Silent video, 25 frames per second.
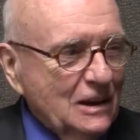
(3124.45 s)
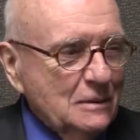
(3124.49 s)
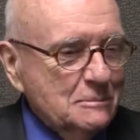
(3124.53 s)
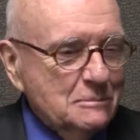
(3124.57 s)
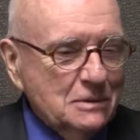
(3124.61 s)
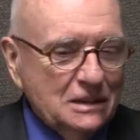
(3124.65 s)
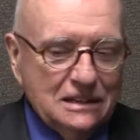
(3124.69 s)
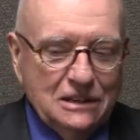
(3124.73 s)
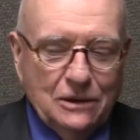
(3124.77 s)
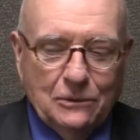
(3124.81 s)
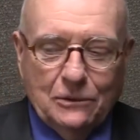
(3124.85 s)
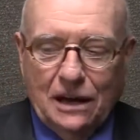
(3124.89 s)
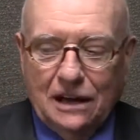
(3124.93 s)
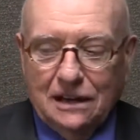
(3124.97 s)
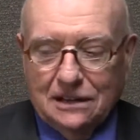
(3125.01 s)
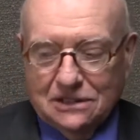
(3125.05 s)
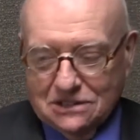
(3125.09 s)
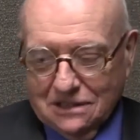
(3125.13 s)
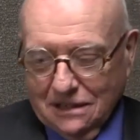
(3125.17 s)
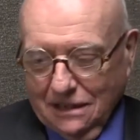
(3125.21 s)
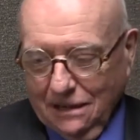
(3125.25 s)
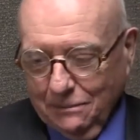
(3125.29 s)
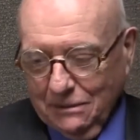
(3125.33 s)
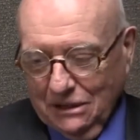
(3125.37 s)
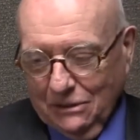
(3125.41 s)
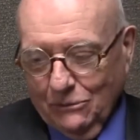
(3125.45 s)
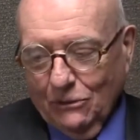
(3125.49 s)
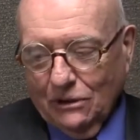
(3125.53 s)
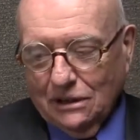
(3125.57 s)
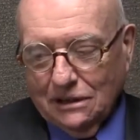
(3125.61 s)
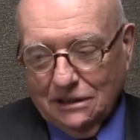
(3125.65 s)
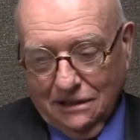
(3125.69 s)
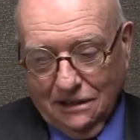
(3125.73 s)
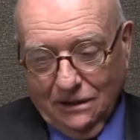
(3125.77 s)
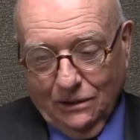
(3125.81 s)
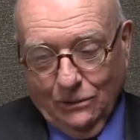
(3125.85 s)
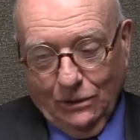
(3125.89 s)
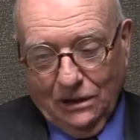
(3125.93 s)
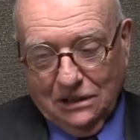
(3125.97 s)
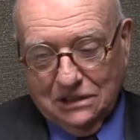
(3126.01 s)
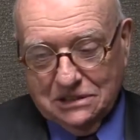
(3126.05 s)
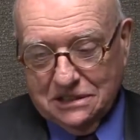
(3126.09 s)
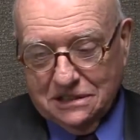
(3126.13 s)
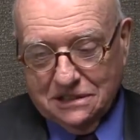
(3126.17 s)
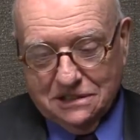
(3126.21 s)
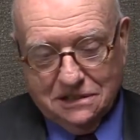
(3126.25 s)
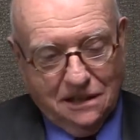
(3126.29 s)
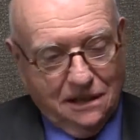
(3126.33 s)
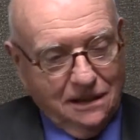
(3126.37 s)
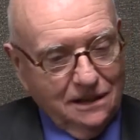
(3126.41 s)
But you ask, I mean, one of the
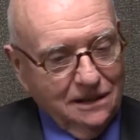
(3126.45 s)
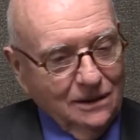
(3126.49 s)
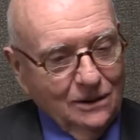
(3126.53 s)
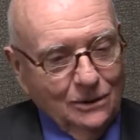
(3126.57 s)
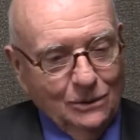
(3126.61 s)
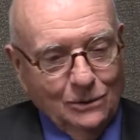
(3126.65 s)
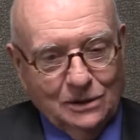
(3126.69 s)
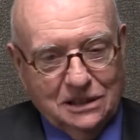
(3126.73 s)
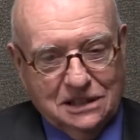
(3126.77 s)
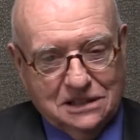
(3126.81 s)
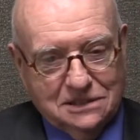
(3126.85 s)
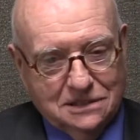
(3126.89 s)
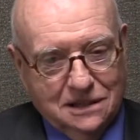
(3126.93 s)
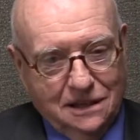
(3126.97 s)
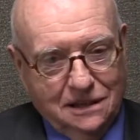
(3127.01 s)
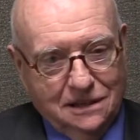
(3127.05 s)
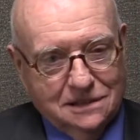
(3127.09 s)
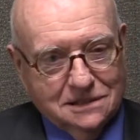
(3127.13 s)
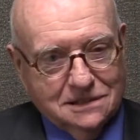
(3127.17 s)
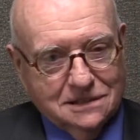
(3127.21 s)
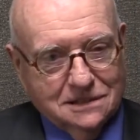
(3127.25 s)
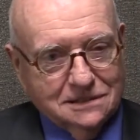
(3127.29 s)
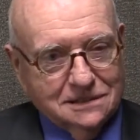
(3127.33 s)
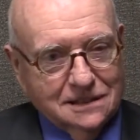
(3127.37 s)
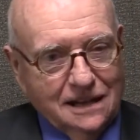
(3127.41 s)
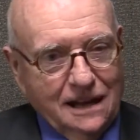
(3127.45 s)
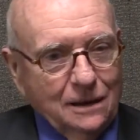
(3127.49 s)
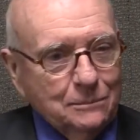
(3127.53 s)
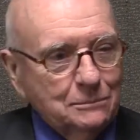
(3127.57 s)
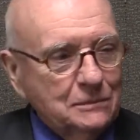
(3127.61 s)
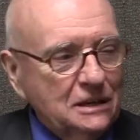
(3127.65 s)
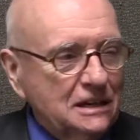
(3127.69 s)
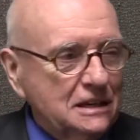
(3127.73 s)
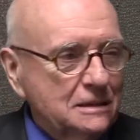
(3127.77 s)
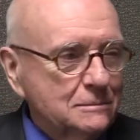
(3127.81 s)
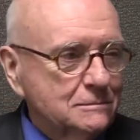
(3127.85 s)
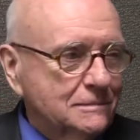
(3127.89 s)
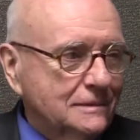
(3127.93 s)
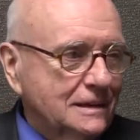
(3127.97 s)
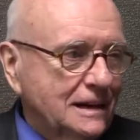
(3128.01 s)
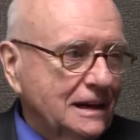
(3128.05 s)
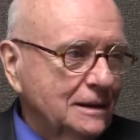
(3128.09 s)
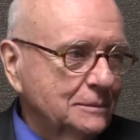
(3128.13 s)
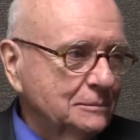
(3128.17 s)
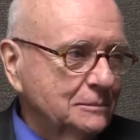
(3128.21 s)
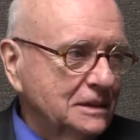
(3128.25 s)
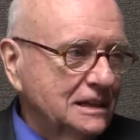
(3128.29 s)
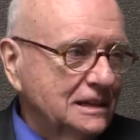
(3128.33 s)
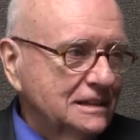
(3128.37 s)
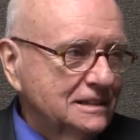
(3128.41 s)
questions I always ask is how
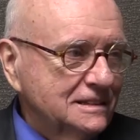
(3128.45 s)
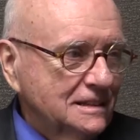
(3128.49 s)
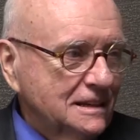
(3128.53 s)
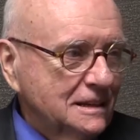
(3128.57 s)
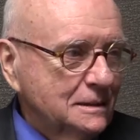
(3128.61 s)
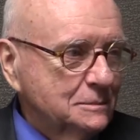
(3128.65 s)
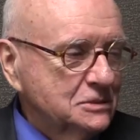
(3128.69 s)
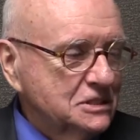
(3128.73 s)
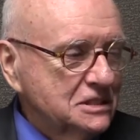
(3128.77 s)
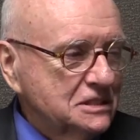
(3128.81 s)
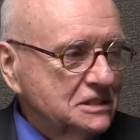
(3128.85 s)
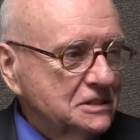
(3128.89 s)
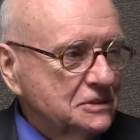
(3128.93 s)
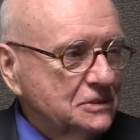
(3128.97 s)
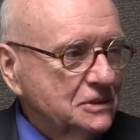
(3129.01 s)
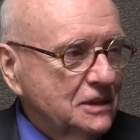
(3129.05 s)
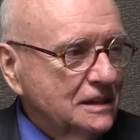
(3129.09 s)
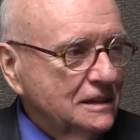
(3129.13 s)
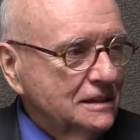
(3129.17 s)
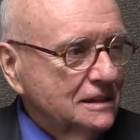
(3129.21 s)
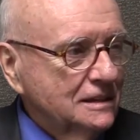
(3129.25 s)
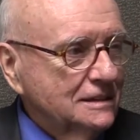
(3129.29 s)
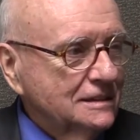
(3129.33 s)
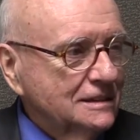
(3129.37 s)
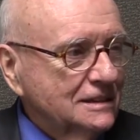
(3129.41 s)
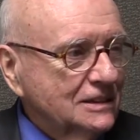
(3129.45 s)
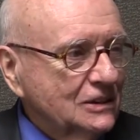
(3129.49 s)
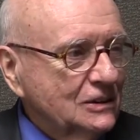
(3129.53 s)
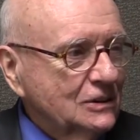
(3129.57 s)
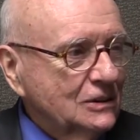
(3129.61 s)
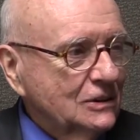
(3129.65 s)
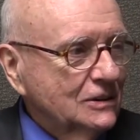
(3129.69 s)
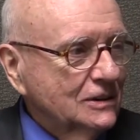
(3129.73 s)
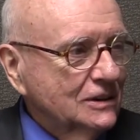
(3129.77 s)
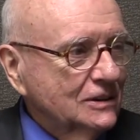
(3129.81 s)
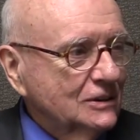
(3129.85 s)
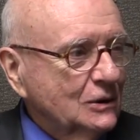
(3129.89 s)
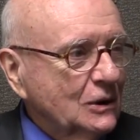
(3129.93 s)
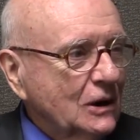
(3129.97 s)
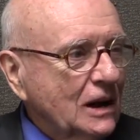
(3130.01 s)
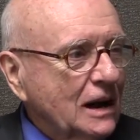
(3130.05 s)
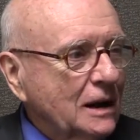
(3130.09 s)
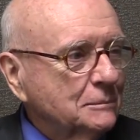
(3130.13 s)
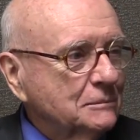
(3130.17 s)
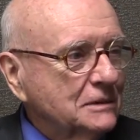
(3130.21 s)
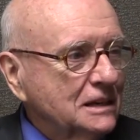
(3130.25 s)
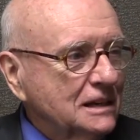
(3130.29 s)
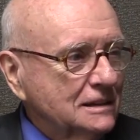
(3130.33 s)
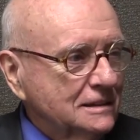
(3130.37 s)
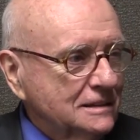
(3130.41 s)
many times do you get in the car, or how
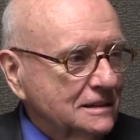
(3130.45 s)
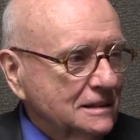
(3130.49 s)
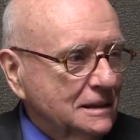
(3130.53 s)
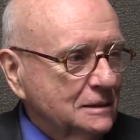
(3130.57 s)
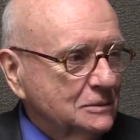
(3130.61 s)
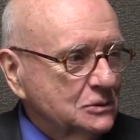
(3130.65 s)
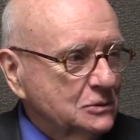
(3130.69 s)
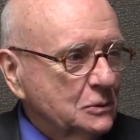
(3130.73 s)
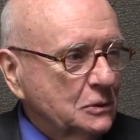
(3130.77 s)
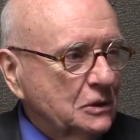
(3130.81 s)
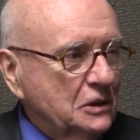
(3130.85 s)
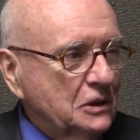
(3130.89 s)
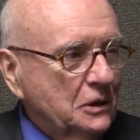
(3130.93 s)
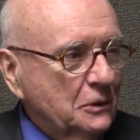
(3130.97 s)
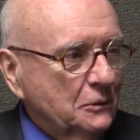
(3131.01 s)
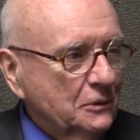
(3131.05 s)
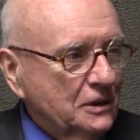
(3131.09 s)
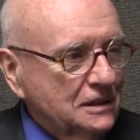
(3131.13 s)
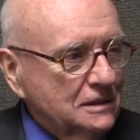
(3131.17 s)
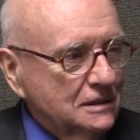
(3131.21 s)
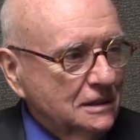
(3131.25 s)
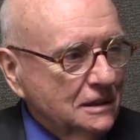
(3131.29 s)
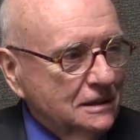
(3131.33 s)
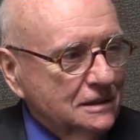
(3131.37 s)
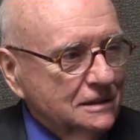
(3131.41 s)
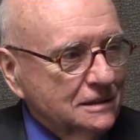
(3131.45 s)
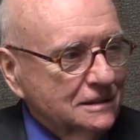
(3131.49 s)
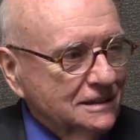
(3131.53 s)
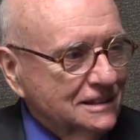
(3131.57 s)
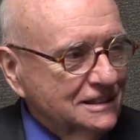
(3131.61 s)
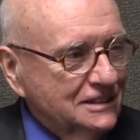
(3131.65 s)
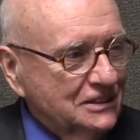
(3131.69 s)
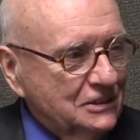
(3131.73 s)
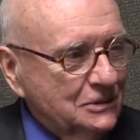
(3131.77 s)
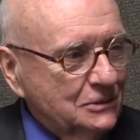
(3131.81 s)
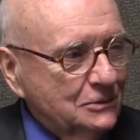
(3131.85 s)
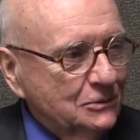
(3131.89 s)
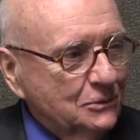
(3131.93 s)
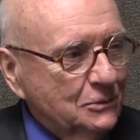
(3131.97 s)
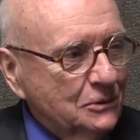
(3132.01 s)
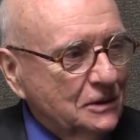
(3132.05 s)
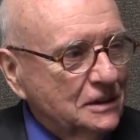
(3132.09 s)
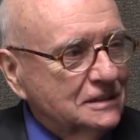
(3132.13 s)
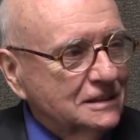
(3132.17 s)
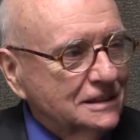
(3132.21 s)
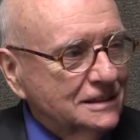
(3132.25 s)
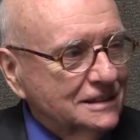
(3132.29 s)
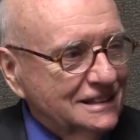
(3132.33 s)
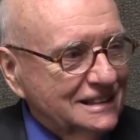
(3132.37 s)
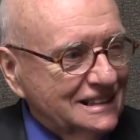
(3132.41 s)
many times when you're in the car do you
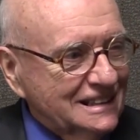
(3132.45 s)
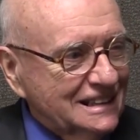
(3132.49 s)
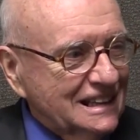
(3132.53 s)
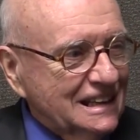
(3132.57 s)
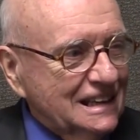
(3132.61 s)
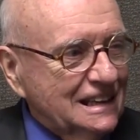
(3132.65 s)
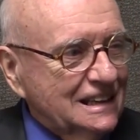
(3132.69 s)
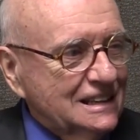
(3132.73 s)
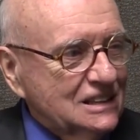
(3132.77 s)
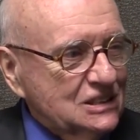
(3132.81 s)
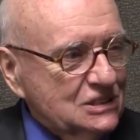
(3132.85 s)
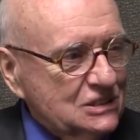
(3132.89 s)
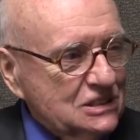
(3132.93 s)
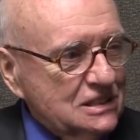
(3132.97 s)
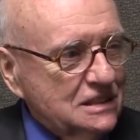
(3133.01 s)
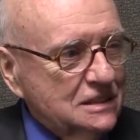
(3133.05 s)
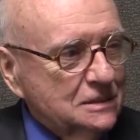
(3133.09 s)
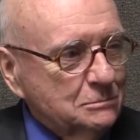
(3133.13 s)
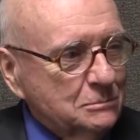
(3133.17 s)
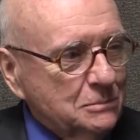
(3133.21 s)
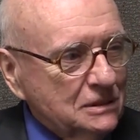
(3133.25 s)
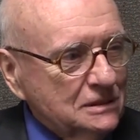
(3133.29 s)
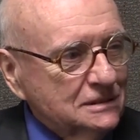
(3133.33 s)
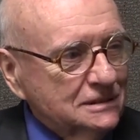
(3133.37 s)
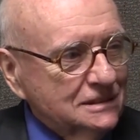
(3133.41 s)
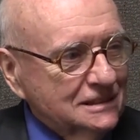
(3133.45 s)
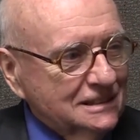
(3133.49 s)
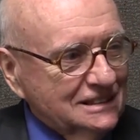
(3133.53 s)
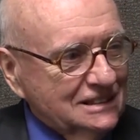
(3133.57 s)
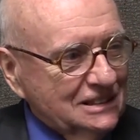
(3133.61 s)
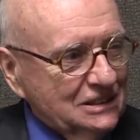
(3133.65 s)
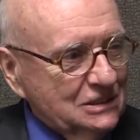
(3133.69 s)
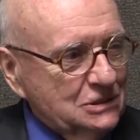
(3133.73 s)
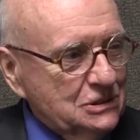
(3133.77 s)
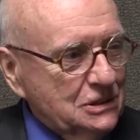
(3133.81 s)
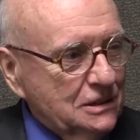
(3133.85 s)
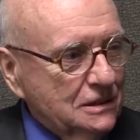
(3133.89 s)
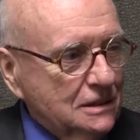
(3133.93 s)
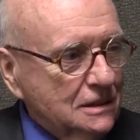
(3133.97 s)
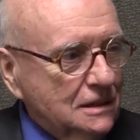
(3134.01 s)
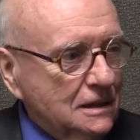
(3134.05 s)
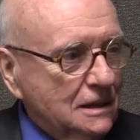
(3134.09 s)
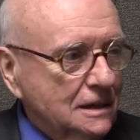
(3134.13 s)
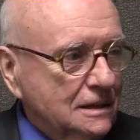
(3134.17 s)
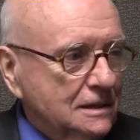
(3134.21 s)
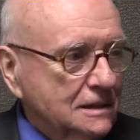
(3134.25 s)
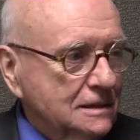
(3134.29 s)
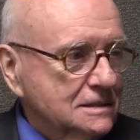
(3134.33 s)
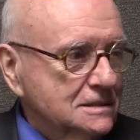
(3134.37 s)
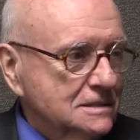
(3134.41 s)
really see a building that you can
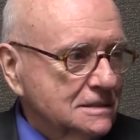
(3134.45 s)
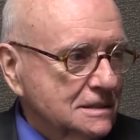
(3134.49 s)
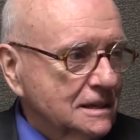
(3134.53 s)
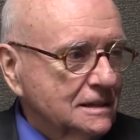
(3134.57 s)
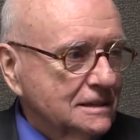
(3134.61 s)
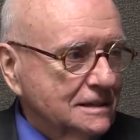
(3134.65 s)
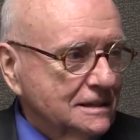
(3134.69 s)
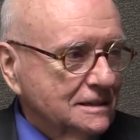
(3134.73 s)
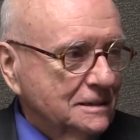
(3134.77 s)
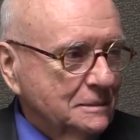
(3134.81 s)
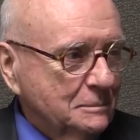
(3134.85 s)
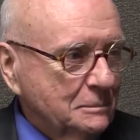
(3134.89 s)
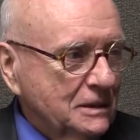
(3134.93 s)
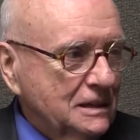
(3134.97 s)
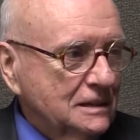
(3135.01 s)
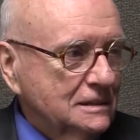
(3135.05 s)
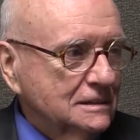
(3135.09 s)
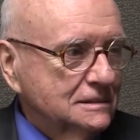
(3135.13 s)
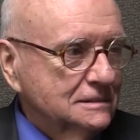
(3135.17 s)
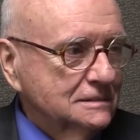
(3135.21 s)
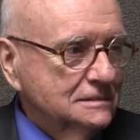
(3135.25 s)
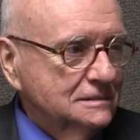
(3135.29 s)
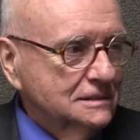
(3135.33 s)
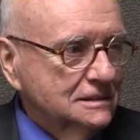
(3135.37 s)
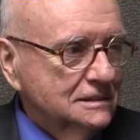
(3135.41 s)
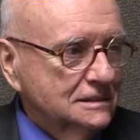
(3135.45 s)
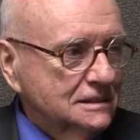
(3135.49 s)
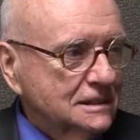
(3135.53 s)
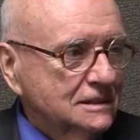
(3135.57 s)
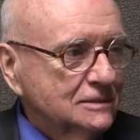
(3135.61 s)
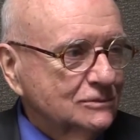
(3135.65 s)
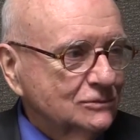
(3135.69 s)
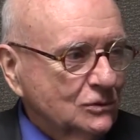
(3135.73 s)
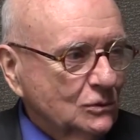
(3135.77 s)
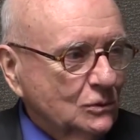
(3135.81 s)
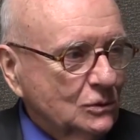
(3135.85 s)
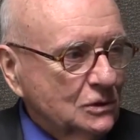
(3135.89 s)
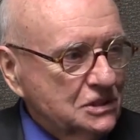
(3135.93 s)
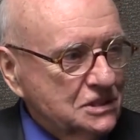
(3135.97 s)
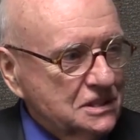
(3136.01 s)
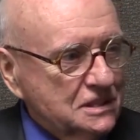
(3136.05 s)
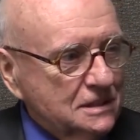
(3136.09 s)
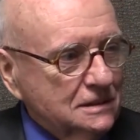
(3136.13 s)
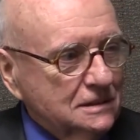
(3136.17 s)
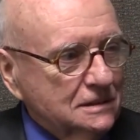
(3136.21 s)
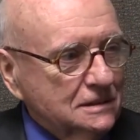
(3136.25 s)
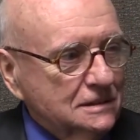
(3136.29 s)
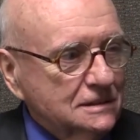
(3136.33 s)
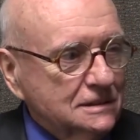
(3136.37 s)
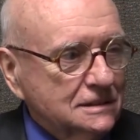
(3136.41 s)
get excited about? And
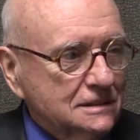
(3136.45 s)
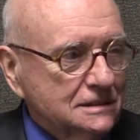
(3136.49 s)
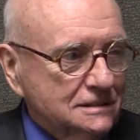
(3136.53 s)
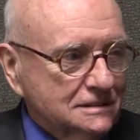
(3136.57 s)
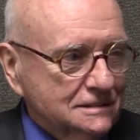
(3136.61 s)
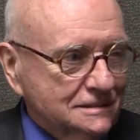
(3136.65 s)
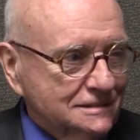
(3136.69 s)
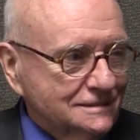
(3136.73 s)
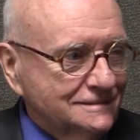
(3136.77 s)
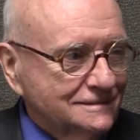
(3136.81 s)
unfortunately,